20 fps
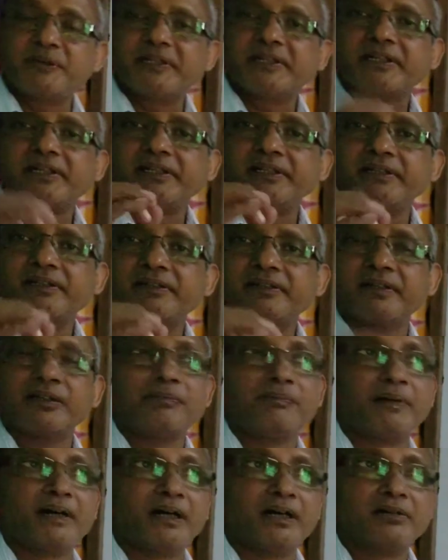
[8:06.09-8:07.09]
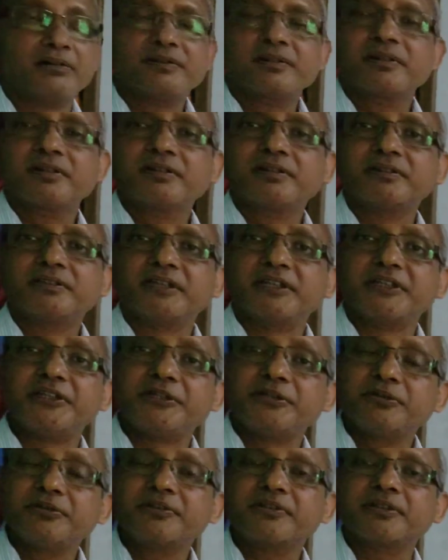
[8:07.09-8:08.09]
be clear about the
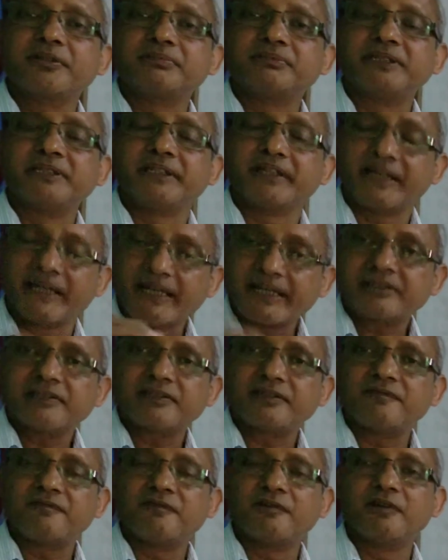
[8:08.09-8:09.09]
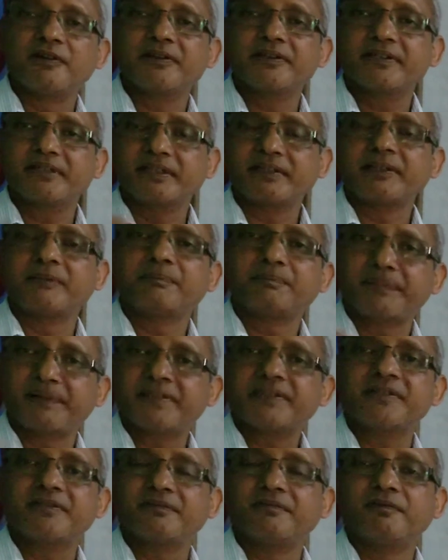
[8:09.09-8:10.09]
use of the active voice and the
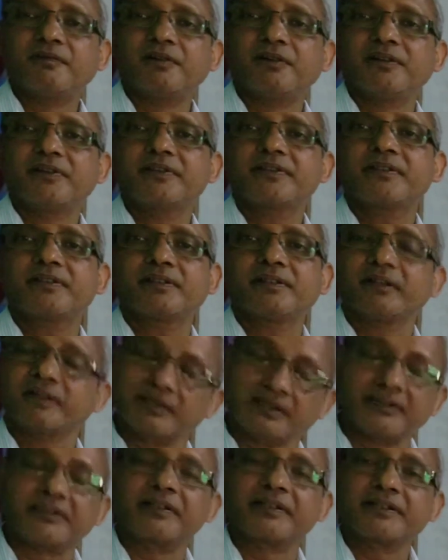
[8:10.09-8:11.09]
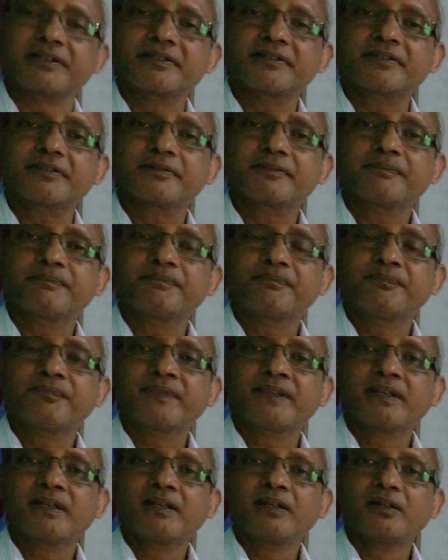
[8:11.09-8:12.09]
passive voice in English.
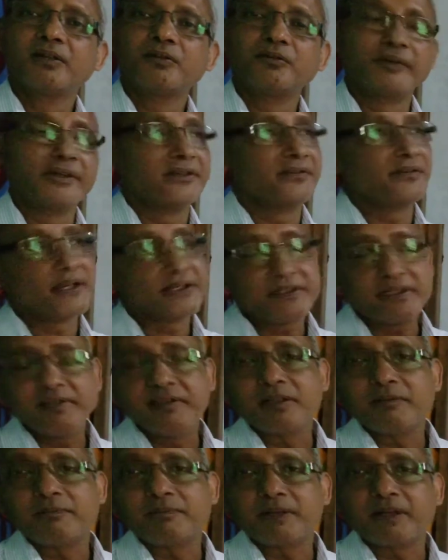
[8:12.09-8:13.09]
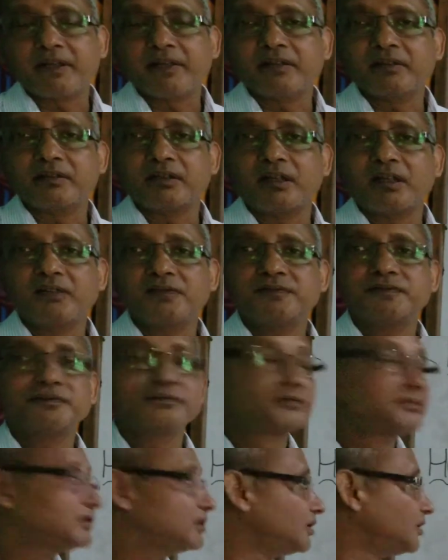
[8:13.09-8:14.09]
When writing a paragraph,